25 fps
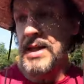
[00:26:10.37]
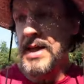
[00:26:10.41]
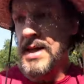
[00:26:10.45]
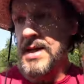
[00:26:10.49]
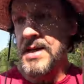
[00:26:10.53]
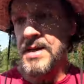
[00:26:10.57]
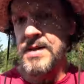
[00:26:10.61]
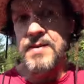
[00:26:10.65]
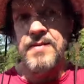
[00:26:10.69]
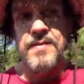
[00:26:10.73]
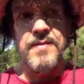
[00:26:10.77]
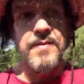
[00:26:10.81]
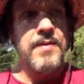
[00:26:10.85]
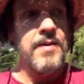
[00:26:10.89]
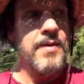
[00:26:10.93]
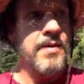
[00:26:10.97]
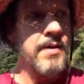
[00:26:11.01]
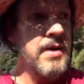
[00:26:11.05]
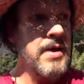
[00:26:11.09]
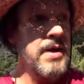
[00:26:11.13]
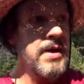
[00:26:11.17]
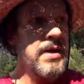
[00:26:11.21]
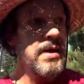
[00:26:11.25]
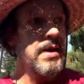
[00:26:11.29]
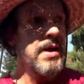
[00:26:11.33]
in
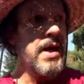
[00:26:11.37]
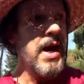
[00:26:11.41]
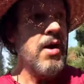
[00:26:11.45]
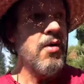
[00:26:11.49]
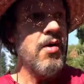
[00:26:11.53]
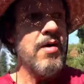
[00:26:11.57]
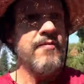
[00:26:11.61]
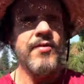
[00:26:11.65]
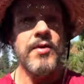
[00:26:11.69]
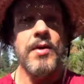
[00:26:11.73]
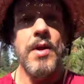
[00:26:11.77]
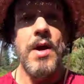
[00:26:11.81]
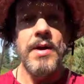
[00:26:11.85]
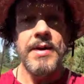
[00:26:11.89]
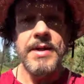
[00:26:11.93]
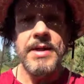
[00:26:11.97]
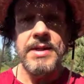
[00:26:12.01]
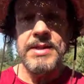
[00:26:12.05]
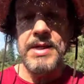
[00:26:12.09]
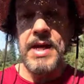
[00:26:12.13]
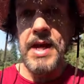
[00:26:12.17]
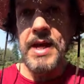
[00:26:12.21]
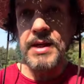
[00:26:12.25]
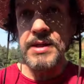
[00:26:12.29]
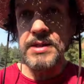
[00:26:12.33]
however long it
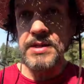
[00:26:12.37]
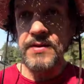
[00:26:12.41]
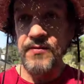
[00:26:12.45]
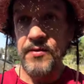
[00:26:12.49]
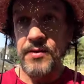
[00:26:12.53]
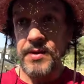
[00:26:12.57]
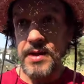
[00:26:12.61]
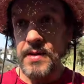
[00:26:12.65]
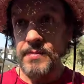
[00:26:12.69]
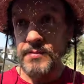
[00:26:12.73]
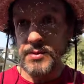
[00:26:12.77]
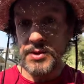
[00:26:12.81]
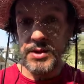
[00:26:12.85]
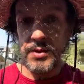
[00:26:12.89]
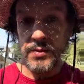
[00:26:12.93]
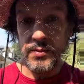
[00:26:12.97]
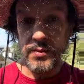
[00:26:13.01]
takes for them to